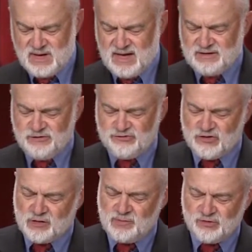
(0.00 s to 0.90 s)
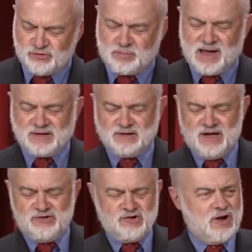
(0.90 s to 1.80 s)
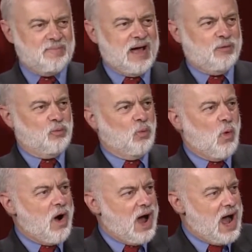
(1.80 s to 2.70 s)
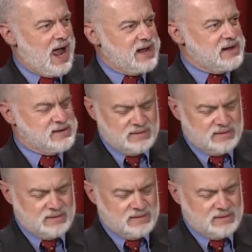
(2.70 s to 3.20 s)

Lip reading: and considerable speculation about why.